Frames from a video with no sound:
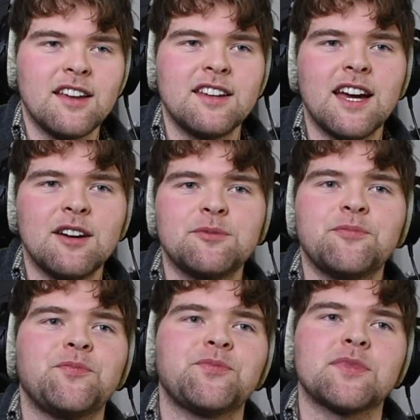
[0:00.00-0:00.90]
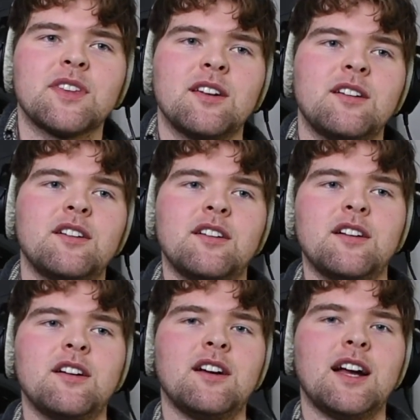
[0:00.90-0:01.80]
Now,
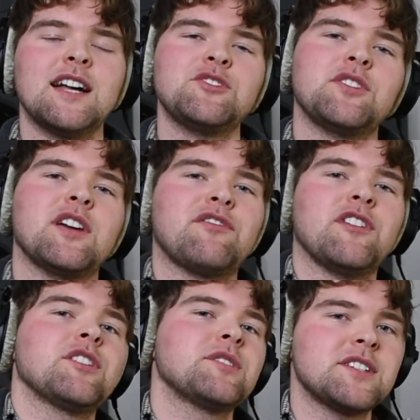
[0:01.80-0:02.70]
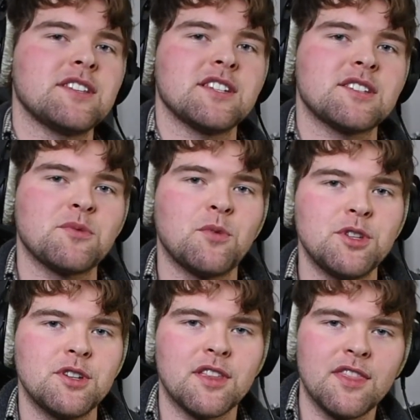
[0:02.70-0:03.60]
as you get further into this, what
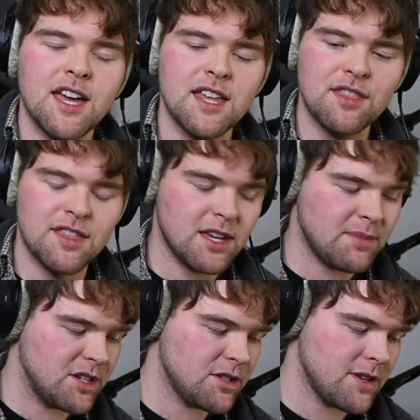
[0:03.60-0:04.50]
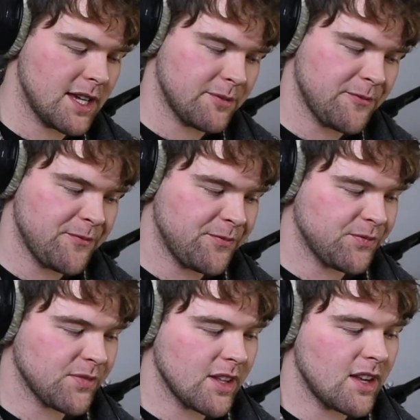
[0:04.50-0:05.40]
you can then think about doing
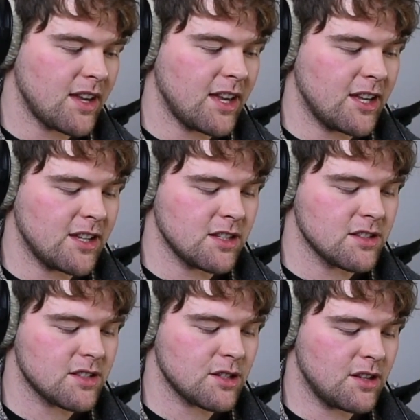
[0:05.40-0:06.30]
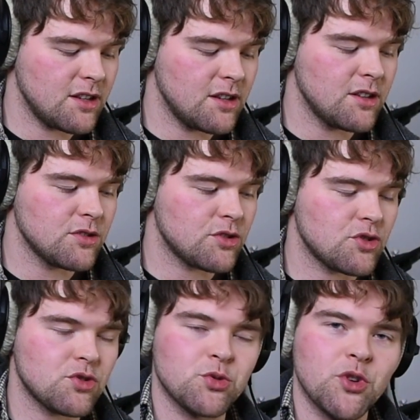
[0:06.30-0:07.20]
is
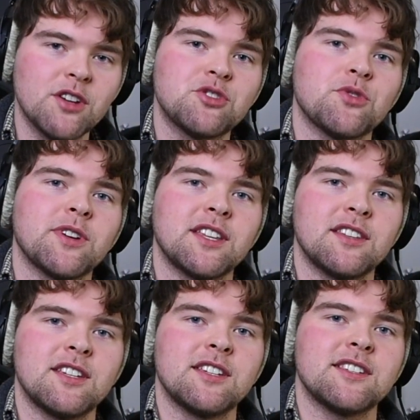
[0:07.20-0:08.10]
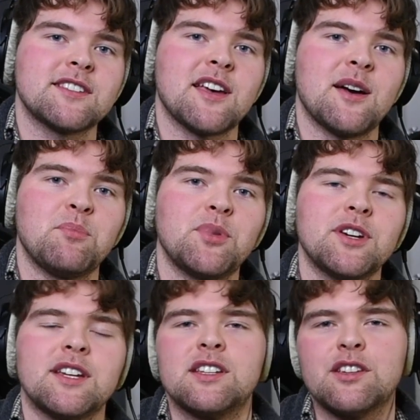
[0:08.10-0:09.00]
structuring these and
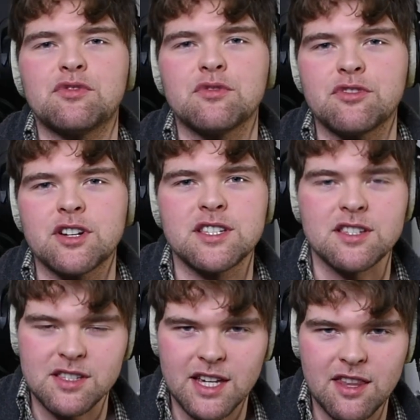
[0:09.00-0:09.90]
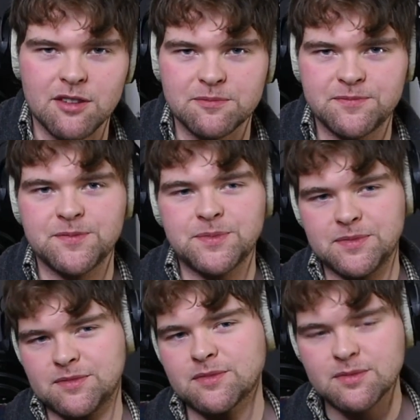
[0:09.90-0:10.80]
putting different phrases together.
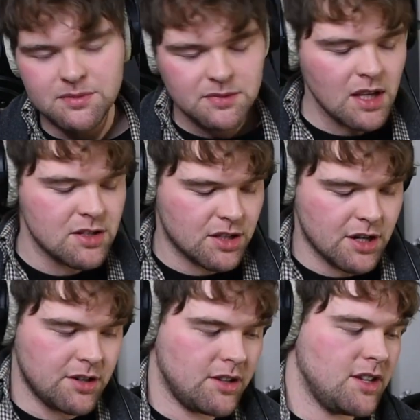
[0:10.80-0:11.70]
So,